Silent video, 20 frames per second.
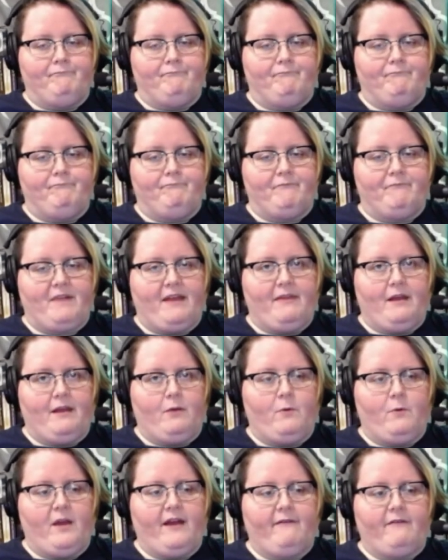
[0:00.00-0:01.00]
I think we
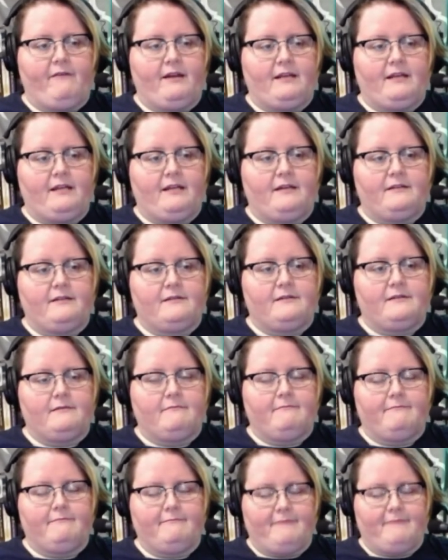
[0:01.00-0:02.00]
have ideas.
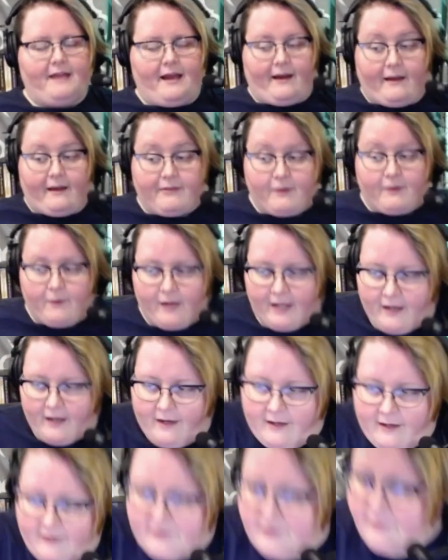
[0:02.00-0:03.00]
Yeah, I thought we had ideas too.